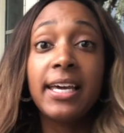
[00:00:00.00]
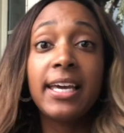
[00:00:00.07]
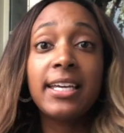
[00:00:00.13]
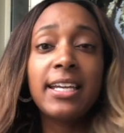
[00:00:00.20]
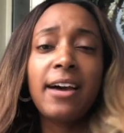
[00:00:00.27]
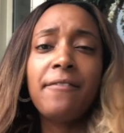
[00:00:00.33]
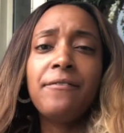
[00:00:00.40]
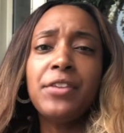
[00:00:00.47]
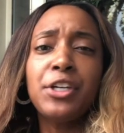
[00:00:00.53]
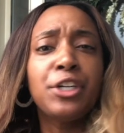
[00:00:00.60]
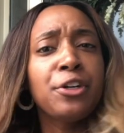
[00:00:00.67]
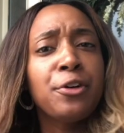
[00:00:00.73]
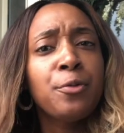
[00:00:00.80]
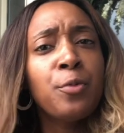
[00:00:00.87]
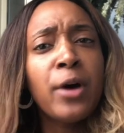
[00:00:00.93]
And I
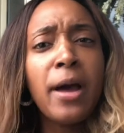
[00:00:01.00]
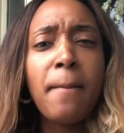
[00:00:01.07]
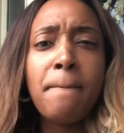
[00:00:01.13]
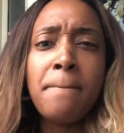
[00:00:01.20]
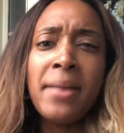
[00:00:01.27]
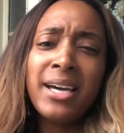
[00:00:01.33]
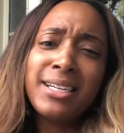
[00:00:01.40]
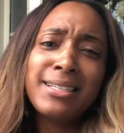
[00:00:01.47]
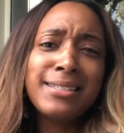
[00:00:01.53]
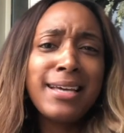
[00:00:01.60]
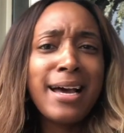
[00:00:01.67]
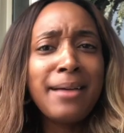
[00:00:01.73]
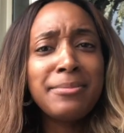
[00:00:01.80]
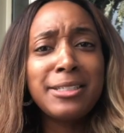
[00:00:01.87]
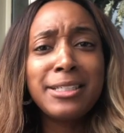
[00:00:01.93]
figured, what better
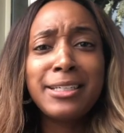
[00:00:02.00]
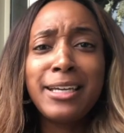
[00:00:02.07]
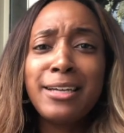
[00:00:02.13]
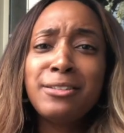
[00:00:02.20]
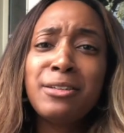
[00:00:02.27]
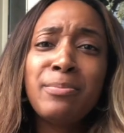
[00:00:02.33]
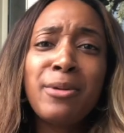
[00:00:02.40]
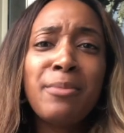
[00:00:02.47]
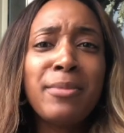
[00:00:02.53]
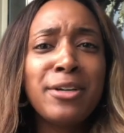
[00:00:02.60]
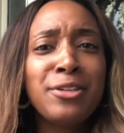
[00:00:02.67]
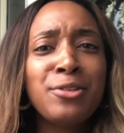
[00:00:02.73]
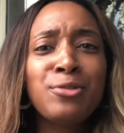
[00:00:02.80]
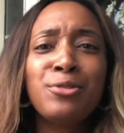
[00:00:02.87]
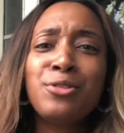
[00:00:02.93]
time to catch up on my
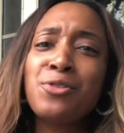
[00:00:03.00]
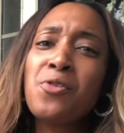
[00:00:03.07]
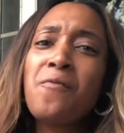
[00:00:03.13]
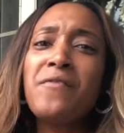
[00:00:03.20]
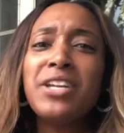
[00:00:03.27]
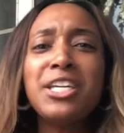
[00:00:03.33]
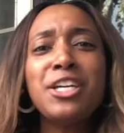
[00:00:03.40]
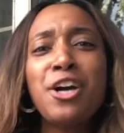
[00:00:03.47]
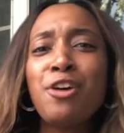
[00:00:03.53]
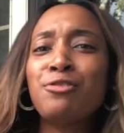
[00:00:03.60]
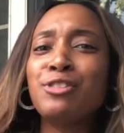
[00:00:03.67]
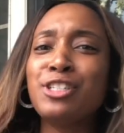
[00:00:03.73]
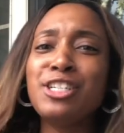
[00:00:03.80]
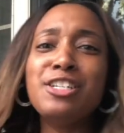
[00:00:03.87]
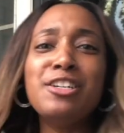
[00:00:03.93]
YouTube
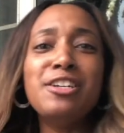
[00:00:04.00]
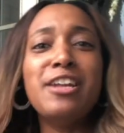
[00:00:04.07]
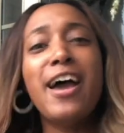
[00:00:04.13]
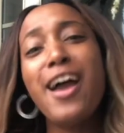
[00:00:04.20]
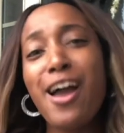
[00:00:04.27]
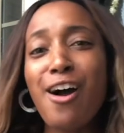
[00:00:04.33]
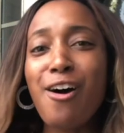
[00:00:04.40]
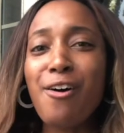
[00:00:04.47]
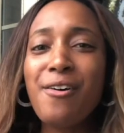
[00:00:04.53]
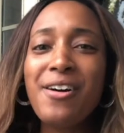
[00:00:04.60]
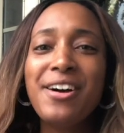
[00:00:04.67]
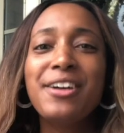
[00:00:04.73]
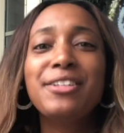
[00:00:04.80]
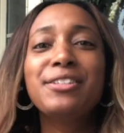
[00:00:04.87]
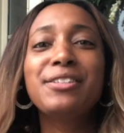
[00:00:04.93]
videos than now?
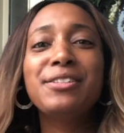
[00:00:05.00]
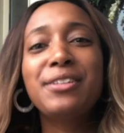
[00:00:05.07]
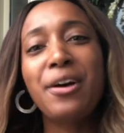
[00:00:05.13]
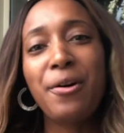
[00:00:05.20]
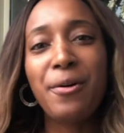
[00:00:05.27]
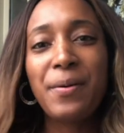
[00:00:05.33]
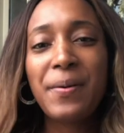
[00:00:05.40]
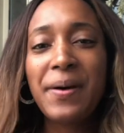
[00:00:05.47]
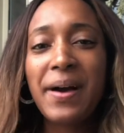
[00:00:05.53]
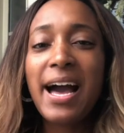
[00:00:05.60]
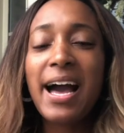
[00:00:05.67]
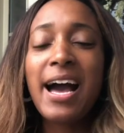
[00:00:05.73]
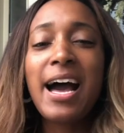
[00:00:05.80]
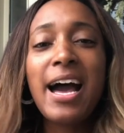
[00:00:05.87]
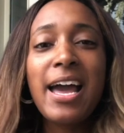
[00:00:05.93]
So
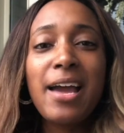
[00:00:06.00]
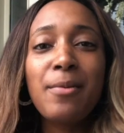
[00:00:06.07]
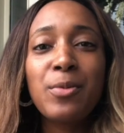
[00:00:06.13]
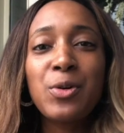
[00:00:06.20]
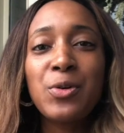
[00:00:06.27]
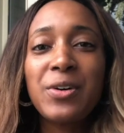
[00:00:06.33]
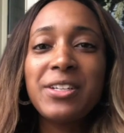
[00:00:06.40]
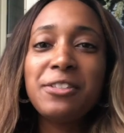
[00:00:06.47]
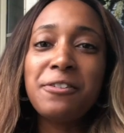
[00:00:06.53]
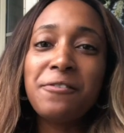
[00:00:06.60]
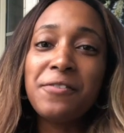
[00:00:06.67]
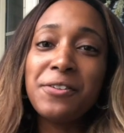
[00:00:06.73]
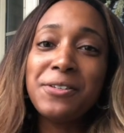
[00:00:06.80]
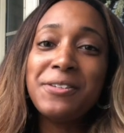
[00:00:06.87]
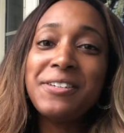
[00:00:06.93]
I am going to
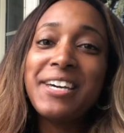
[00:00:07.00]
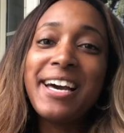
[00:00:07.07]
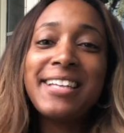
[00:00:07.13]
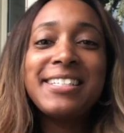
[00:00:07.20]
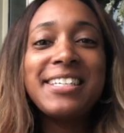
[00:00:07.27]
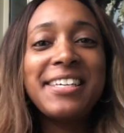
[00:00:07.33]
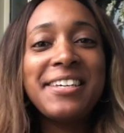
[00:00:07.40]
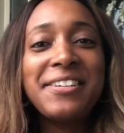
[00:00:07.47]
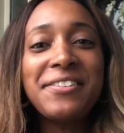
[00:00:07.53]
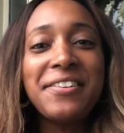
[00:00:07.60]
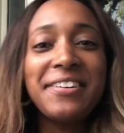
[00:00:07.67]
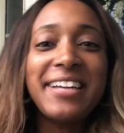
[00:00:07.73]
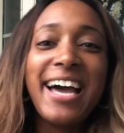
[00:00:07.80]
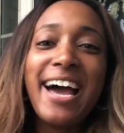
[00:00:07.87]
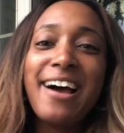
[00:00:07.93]
fill you guys in
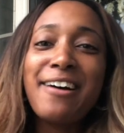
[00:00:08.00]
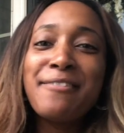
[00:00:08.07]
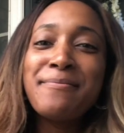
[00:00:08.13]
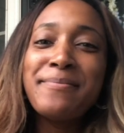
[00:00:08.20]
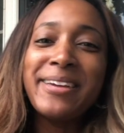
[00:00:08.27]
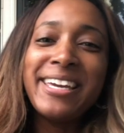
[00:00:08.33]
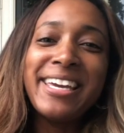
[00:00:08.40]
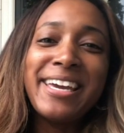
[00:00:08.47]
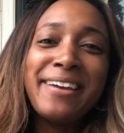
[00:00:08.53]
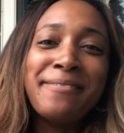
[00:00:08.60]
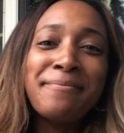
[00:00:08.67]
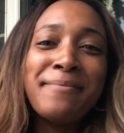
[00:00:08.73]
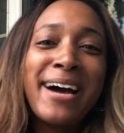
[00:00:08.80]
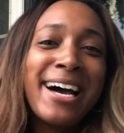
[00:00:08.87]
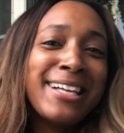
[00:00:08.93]
on how me
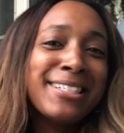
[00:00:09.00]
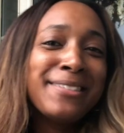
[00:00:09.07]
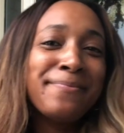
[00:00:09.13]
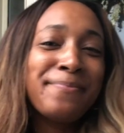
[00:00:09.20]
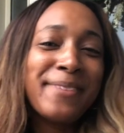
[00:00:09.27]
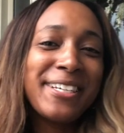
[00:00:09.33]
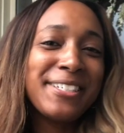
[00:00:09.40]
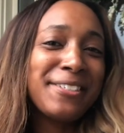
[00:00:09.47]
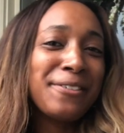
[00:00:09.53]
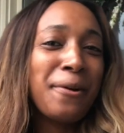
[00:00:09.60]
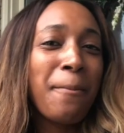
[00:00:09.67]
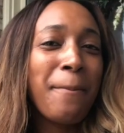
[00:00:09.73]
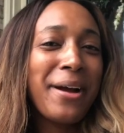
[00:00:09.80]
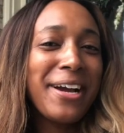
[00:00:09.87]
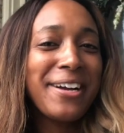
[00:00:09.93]
and my
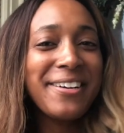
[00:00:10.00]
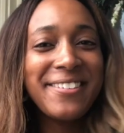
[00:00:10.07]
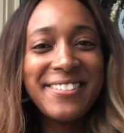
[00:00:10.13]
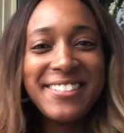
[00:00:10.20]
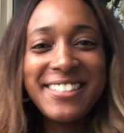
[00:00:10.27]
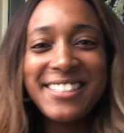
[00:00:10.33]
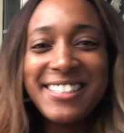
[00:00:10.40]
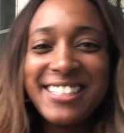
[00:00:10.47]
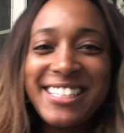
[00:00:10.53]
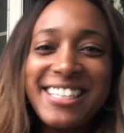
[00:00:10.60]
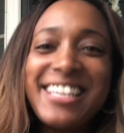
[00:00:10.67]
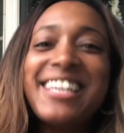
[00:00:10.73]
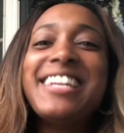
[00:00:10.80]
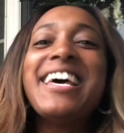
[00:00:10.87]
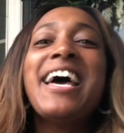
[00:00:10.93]
special
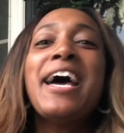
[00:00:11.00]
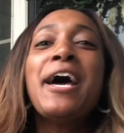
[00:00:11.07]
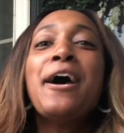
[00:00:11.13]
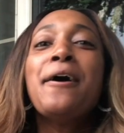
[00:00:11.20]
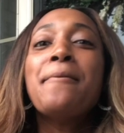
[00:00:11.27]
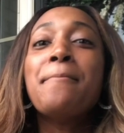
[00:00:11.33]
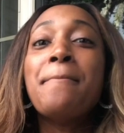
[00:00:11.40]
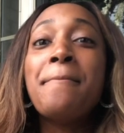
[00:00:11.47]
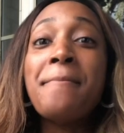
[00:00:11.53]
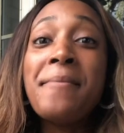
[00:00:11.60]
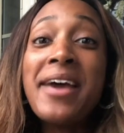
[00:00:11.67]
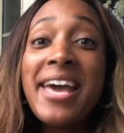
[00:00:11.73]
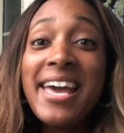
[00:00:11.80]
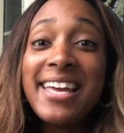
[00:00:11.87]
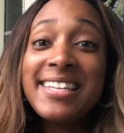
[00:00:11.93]
person
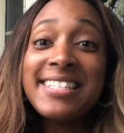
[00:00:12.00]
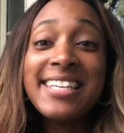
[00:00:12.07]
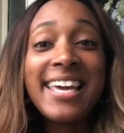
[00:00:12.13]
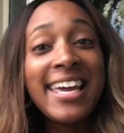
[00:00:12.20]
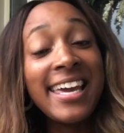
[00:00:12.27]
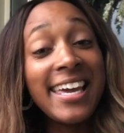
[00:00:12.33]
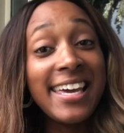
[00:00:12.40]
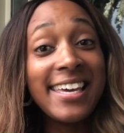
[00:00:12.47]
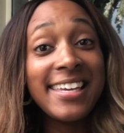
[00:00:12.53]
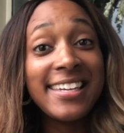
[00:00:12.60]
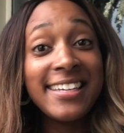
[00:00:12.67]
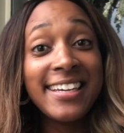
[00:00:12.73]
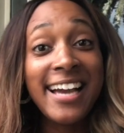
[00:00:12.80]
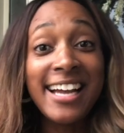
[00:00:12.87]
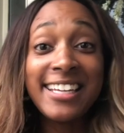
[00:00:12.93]
met
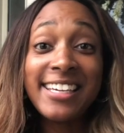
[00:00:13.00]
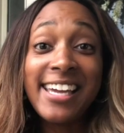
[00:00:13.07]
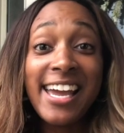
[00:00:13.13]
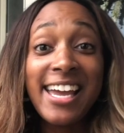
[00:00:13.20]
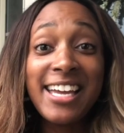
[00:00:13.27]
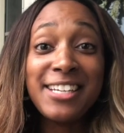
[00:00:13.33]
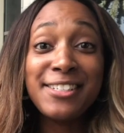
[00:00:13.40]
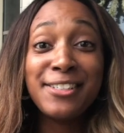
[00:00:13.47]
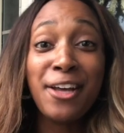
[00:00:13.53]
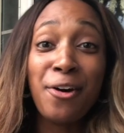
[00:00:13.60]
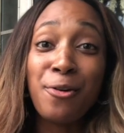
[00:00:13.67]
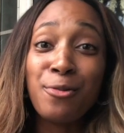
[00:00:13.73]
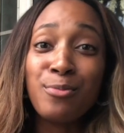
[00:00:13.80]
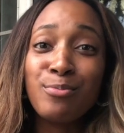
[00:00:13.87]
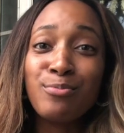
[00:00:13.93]
and got engaged.
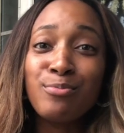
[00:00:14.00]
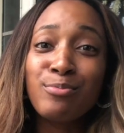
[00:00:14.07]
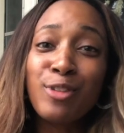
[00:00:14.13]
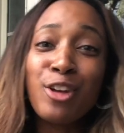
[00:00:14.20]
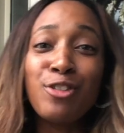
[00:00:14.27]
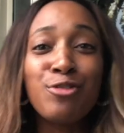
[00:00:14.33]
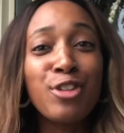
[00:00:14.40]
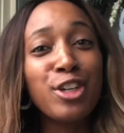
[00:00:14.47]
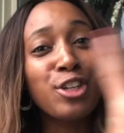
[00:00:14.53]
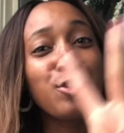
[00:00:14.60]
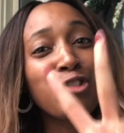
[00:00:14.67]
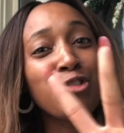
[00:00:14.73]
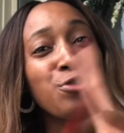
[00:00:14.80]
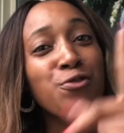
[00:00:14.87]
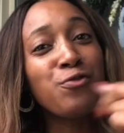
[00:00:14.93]
So, you get a
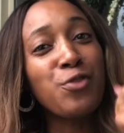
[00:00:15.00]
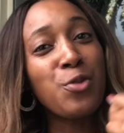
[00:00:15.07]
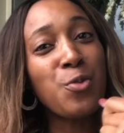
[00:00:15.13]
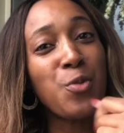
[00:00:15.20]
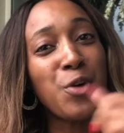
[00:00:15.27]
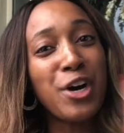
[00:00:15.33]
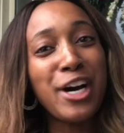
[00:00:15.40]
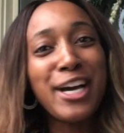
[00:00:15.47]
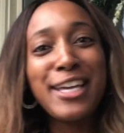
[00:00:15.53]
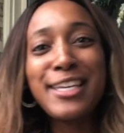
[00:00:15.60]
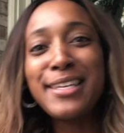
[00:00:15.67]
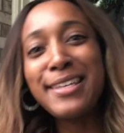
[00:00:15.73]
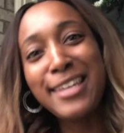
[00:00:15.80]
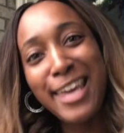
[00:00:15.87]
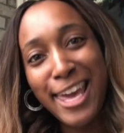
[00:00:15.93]
2-for-1,
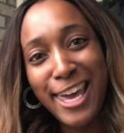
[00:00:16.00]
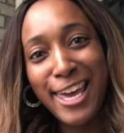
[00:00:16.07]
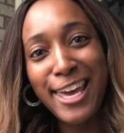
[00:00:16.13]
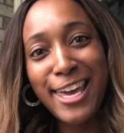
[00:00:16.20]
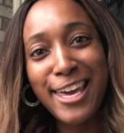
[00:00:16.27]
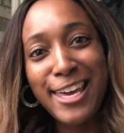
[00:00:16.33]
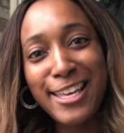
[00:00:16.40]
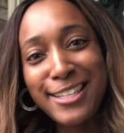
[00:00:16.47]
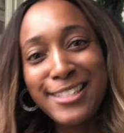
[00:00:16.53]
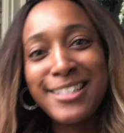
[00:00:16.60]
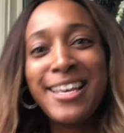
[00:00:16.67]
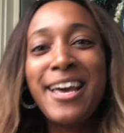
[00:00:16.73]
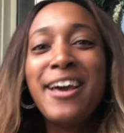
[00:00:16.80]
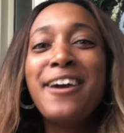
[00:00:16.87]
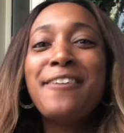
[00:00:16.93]

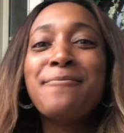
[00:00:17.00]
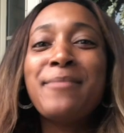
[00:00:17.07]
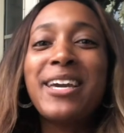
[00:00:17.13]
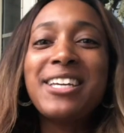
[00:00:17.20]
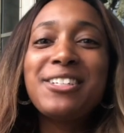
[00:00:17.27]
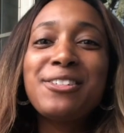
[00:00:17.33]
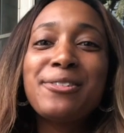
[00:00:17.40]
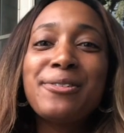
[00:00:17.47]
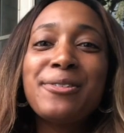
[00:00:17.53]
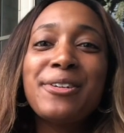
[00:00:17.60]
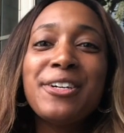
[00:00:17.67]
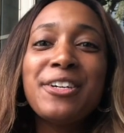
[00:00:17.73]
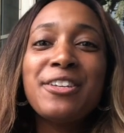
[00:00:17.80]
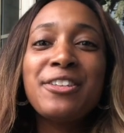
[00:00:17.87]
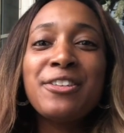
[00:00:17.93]
yes. Make
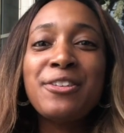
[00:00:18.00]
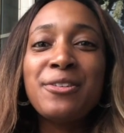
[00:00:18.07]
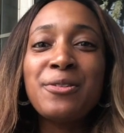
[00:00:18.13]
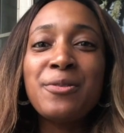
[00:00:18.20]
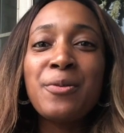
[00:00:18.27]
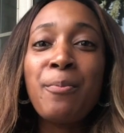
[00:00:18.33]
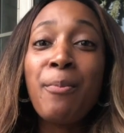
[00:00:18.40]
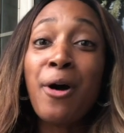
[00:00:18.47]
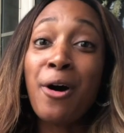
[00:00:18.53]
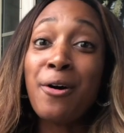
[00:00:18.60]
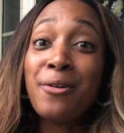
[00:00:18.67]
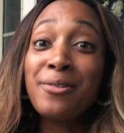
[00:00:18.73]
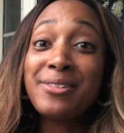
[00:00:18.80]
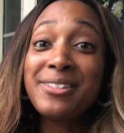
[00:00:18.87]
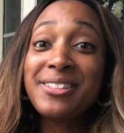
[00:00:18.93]
sure you
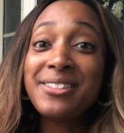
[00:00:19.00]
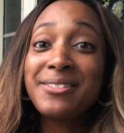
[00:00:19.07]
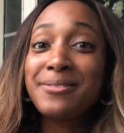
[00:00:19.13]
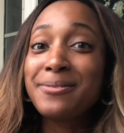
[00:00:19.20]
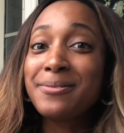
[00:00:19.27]
pause,